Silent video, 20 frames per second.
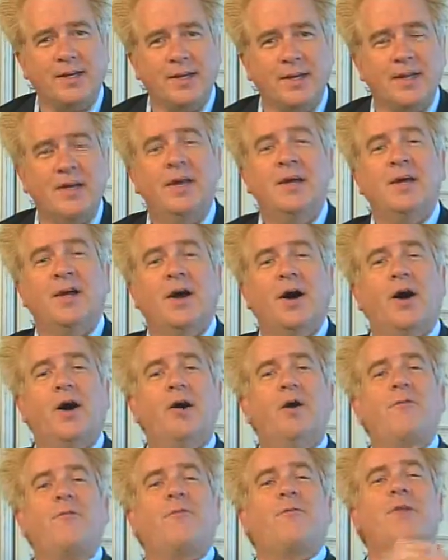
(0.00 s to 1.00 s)
it?
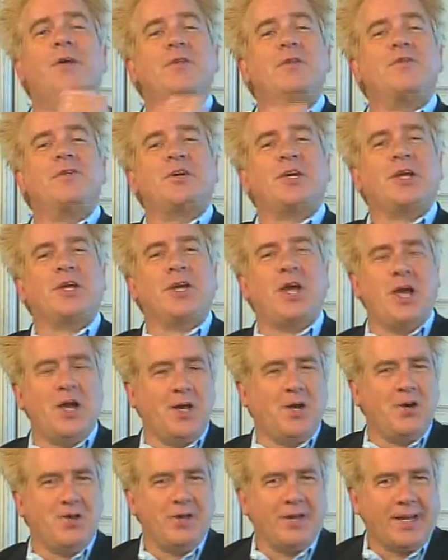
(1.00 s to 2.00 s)
Our friends at
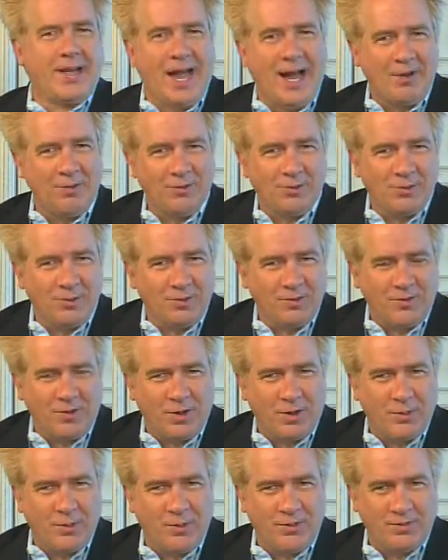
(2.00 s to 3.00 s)
CARE, the Council of
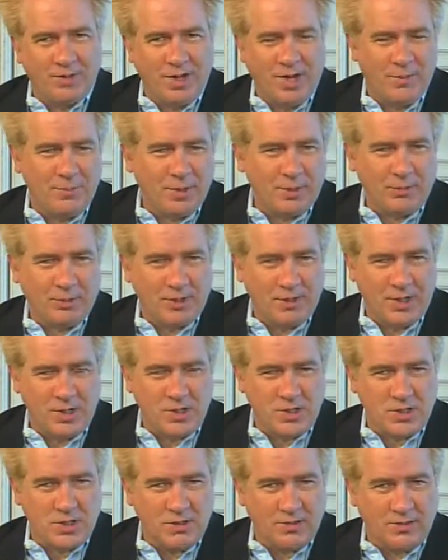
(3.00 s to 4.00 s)
Arab-Islamic
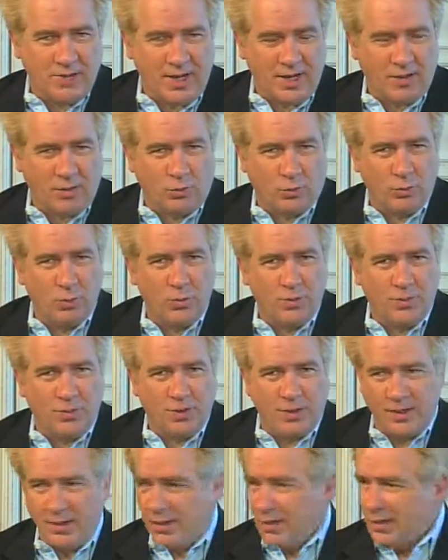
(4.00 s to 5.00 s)
Relations, that group
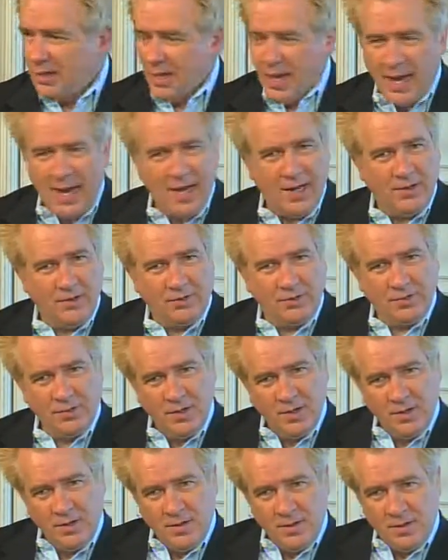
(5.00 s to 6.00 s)
that has
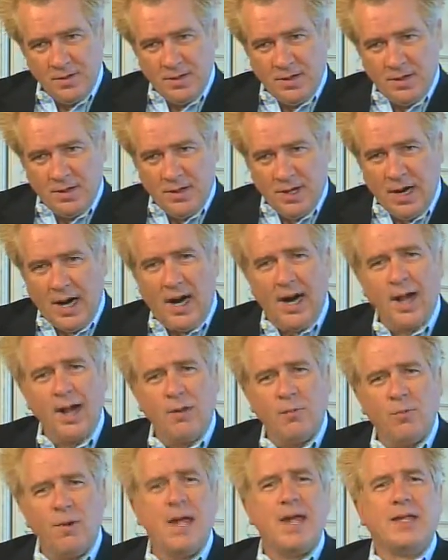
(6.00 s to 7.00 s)

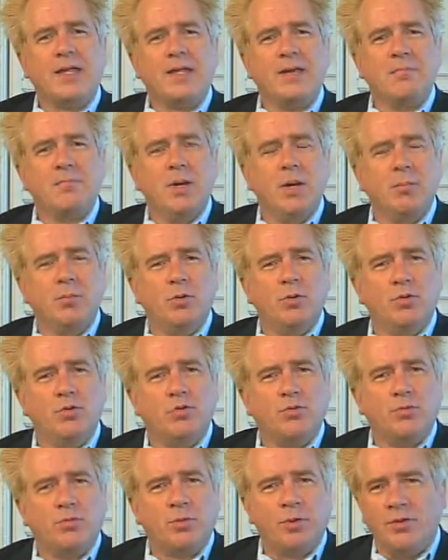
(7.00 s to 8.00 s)
high-ranking
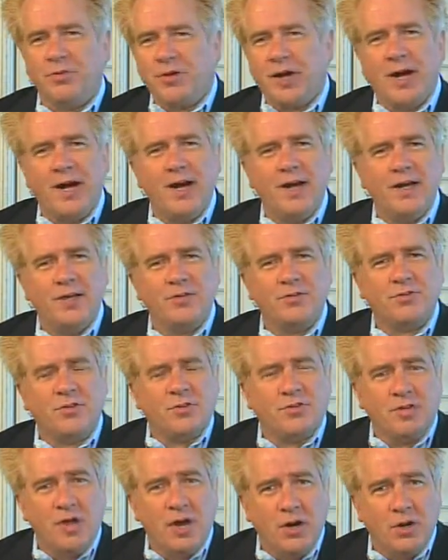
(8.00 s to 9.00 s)
members with ties to
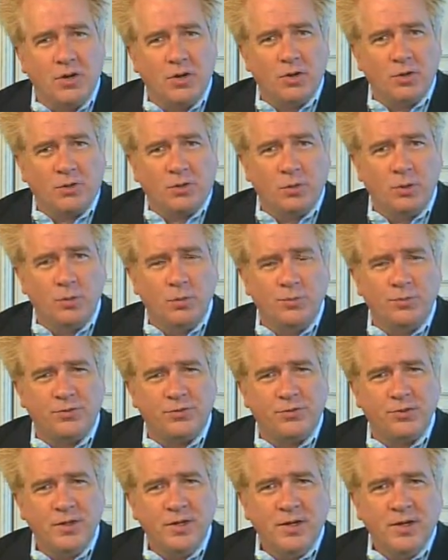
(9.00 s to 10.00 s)
terror
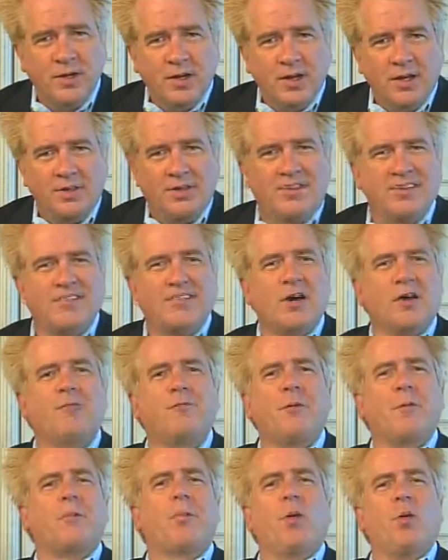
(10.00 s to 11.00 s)
groups, the
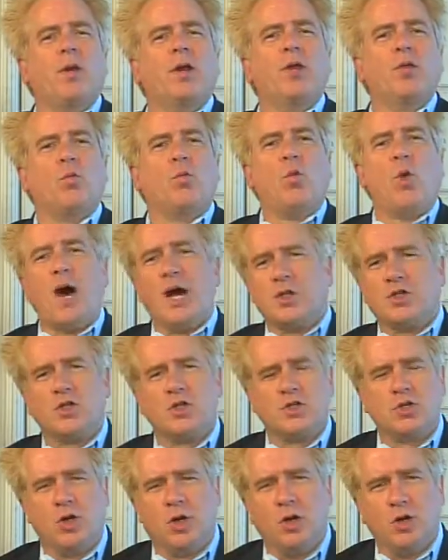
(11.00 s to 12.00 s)
self-appointed
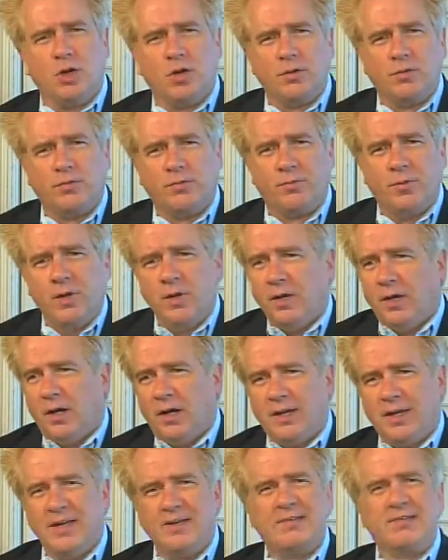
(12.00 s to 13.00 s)
watchdog
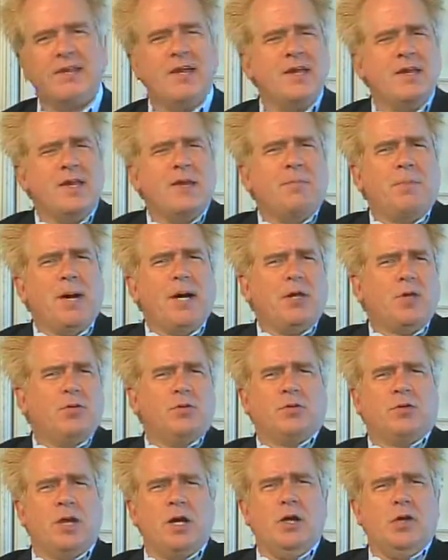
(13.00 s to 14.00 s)
against anybody who
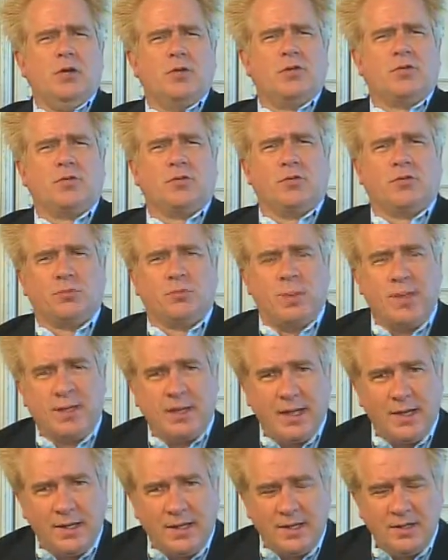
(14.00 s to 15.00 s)
dares to speak
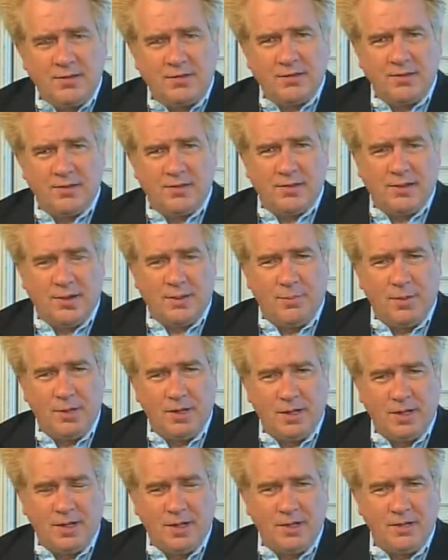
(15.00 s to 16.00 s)
out against Islam in the
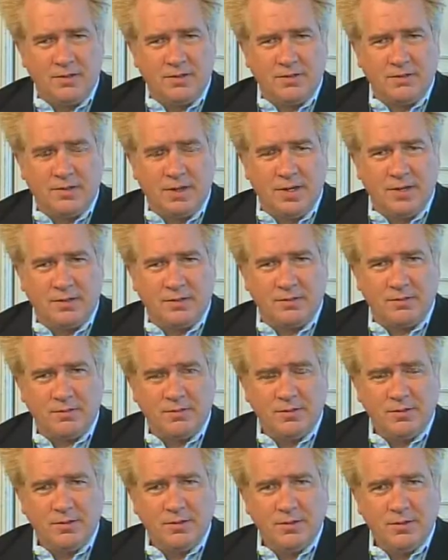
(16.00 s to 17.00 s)
United States.
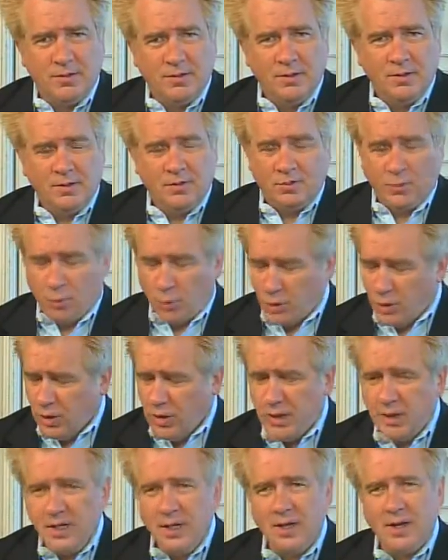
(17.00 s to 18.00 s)
So we're
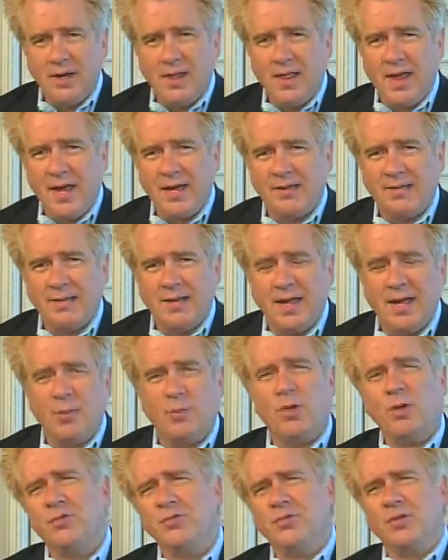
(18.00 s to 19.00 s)
going to get into that today.
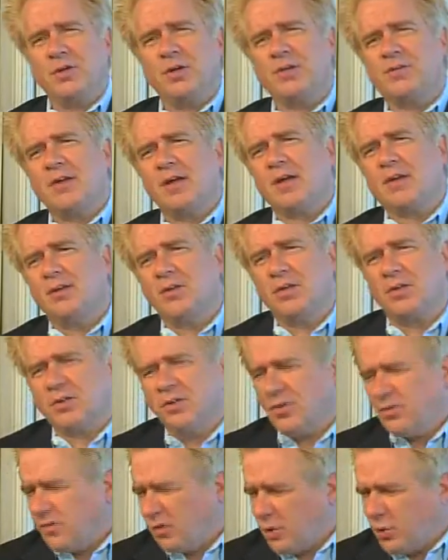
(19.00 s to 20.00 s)
We're also going to take a look,
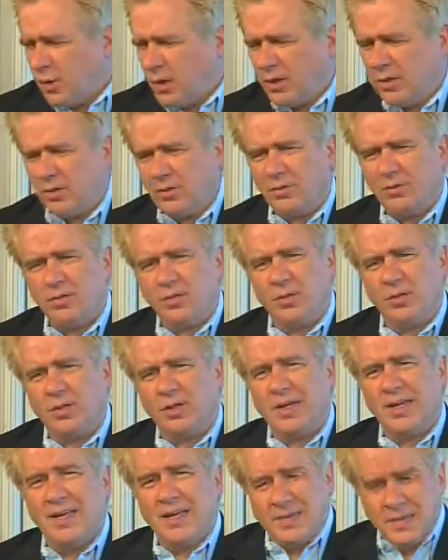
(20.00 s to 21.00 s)
just a quick
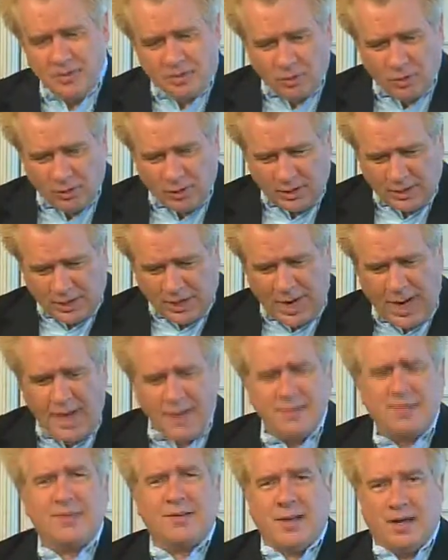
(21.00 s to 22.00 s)
look in this
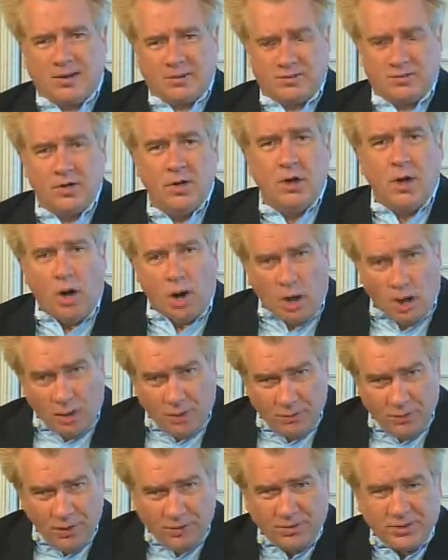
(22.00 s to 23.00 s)
context
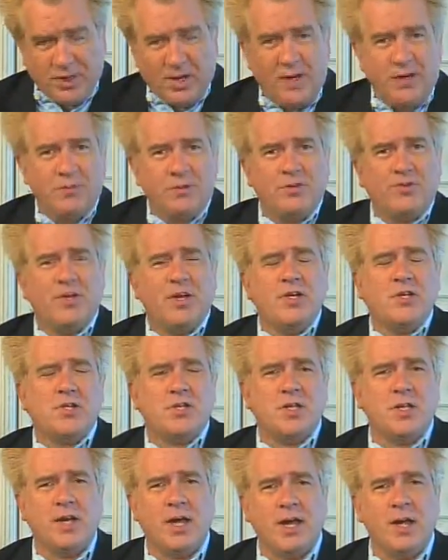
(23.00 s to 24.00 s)
of this
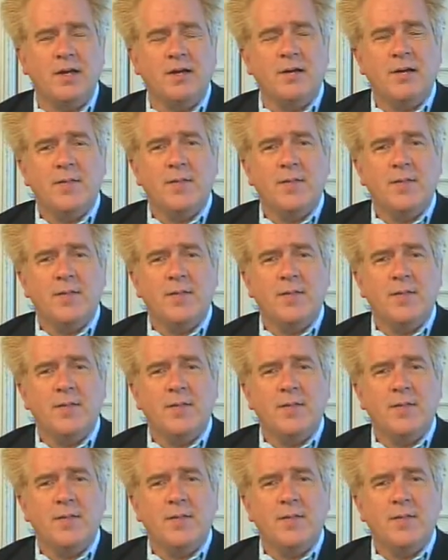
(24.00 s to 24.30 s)
conversation today